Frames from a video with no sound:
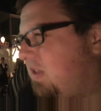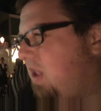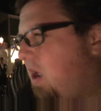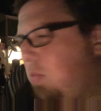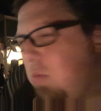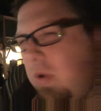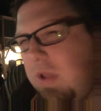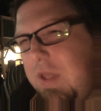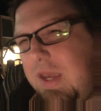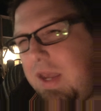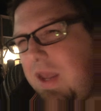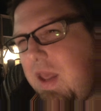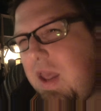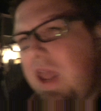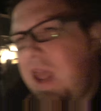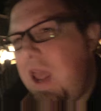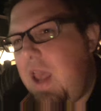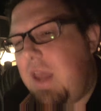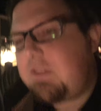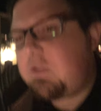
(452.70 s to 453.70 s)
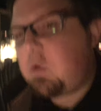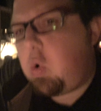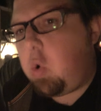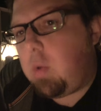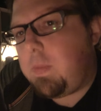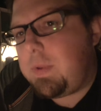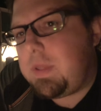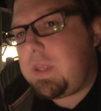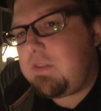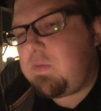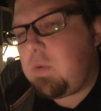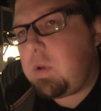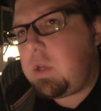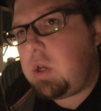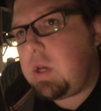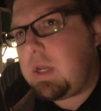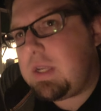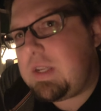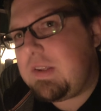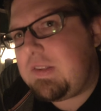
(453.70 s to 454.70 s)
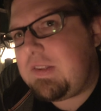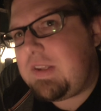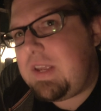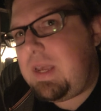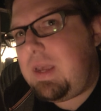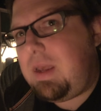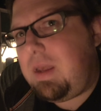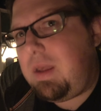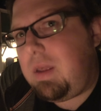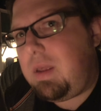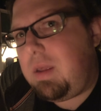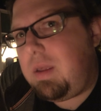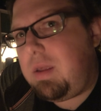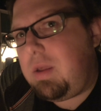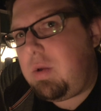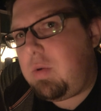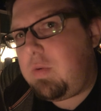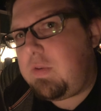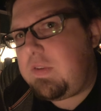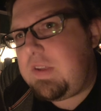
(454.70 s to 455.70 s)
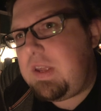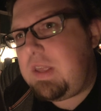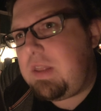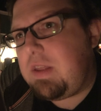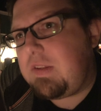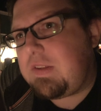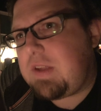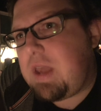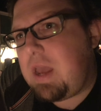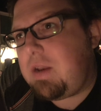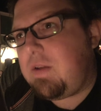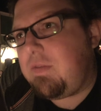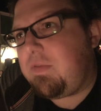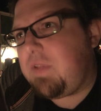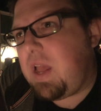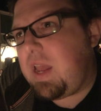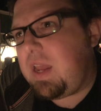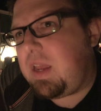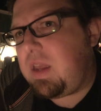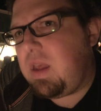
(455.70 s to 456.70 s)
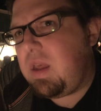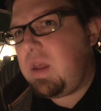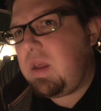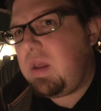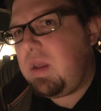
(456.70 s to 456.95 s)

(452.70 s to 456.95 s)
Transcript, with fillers: just not really as cool. But this one, you get to see this kind of like